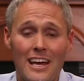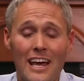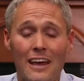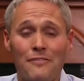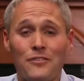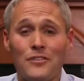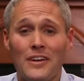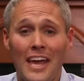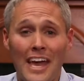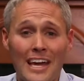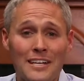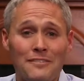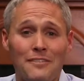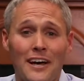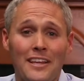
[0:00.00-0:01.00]
If you
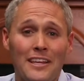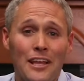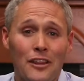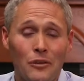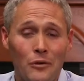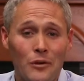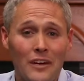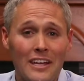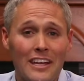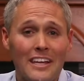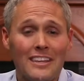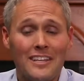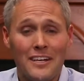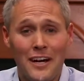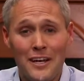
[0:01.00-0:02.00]
can't find the authority
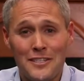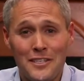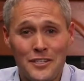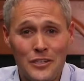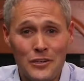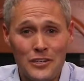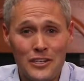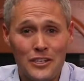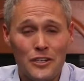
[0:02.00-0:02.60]
in the Constitution